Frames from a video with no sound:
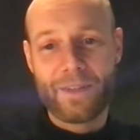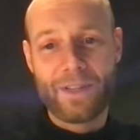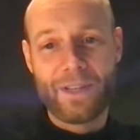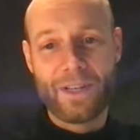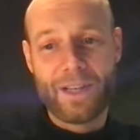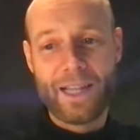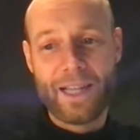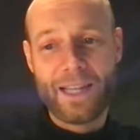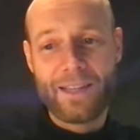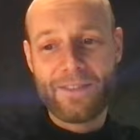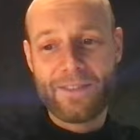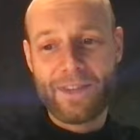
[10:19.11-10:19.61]

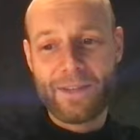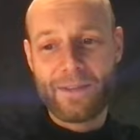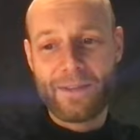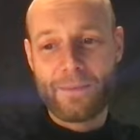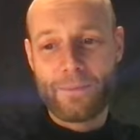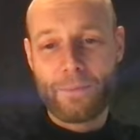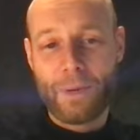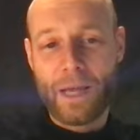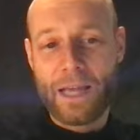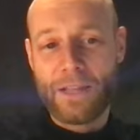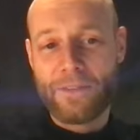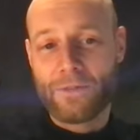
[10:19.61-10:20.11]

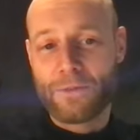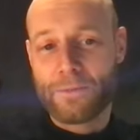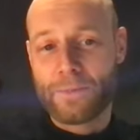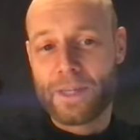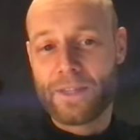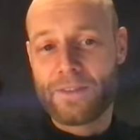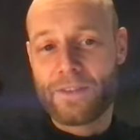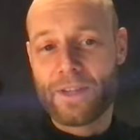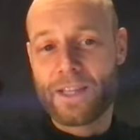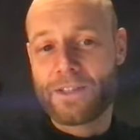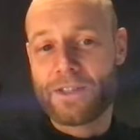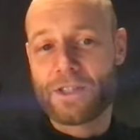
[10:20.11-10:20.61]
LinkedIn platform
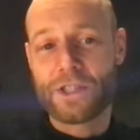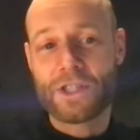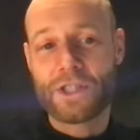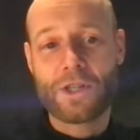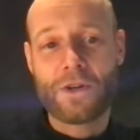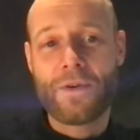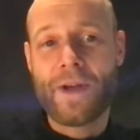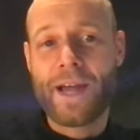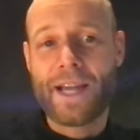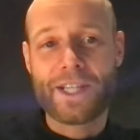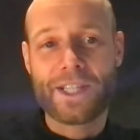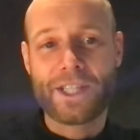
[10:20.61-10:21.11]
it just
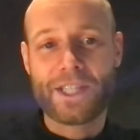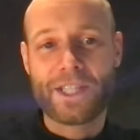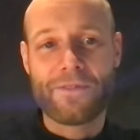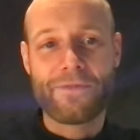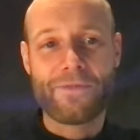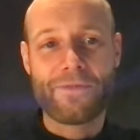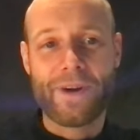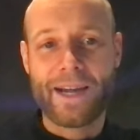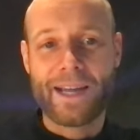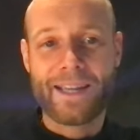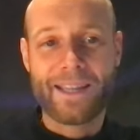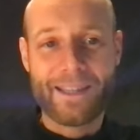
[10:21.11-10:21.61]
crashed if
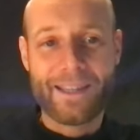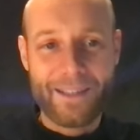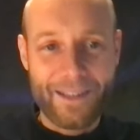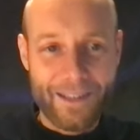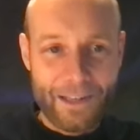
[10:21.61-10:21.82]
I